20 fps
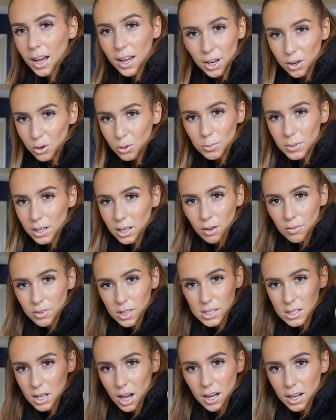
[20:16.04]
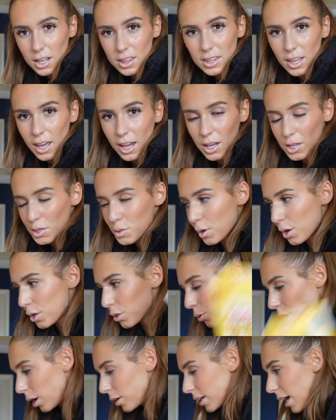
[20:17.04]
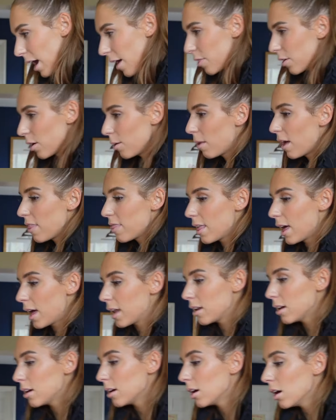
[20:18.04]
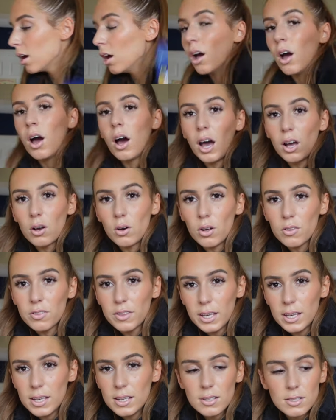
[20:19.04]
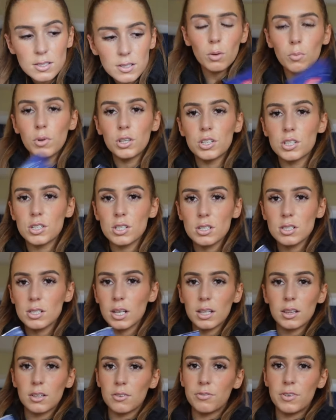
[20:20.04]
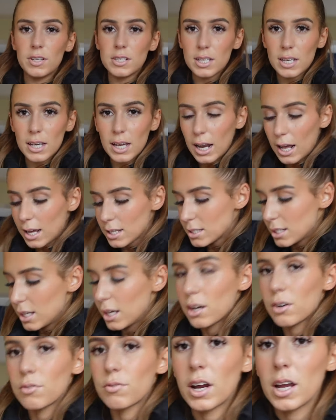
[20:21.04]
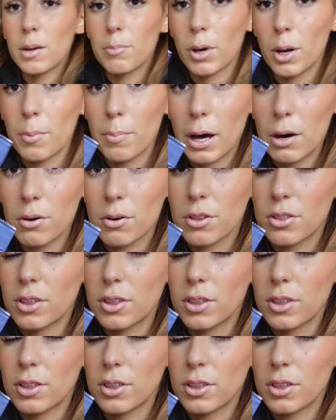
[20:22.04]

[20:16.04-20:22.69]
And I normally love these kind of things, so I thought I'd get them. And then I got these, which are just like the fizzy classic rainbow belt